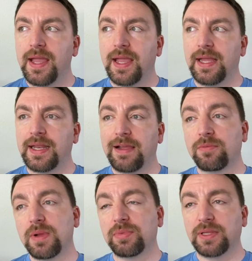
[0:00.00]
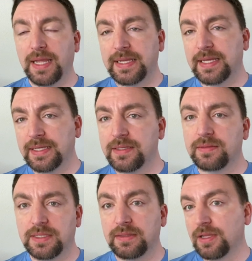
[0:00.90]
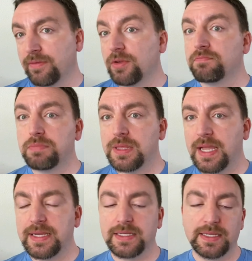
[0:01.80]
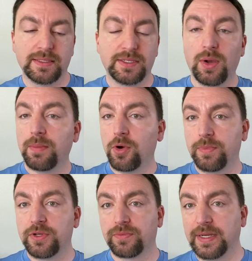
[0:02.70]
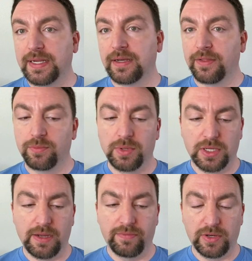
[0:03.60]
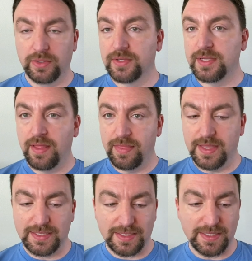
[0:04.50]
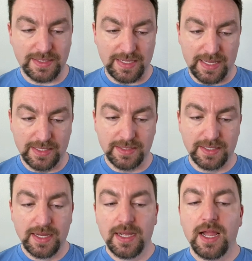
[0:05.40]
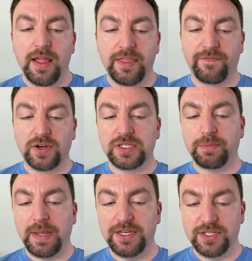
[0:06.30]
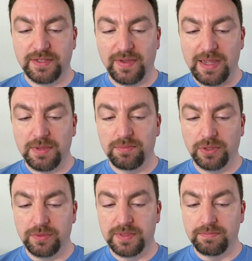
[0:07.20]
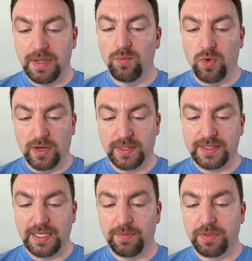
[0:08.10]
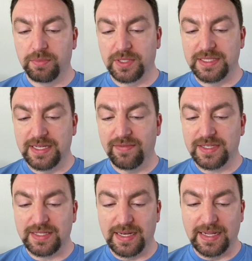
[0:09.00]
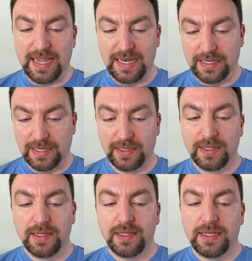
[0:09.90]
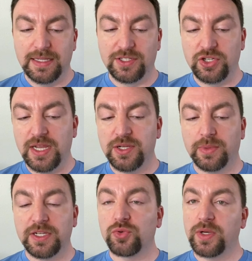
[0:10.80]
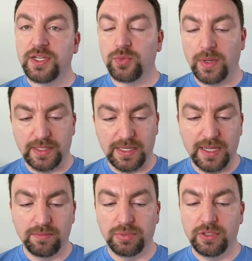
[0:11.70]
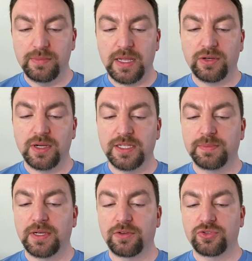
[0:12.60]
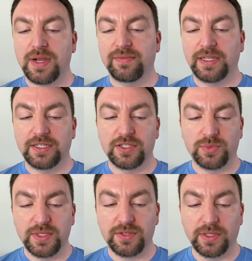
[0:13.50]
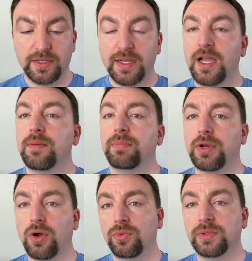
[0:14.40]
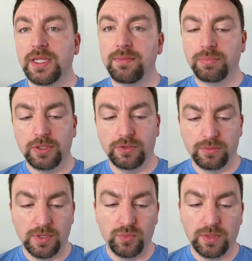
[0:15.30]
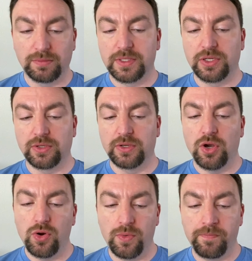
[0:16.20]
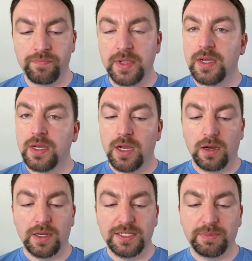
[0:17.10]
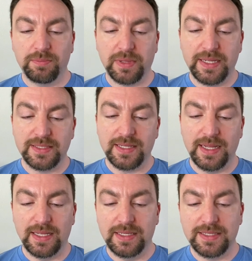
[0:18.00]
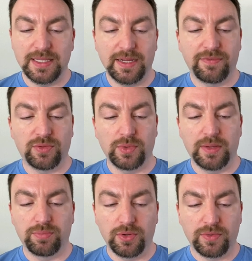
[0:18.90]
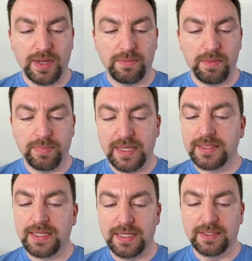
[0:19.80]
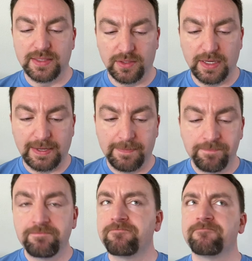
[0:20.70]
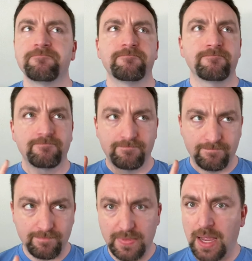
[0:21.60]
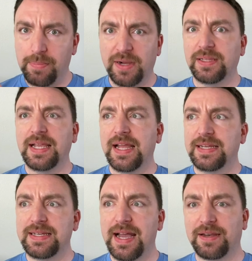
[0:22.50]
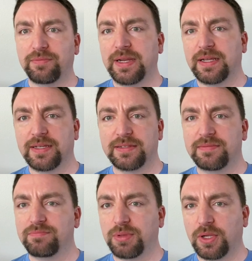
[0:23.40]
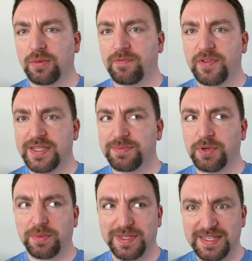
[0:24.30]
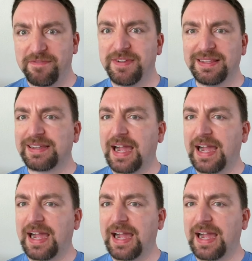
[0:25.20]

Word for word: And I remember liking it, didn't love it, but liked it. So I'm open to reading another book of hers. This says The first pages of Amy Bloom's memoir set up the book's devastating ending. It's January 2020, and Bloom and her husband are traveling to Switzerland, but only Bloom will return home. Her husband plans to end his life through a program based in Zurich. Apparently, I did not read a blurb for this book because I feel like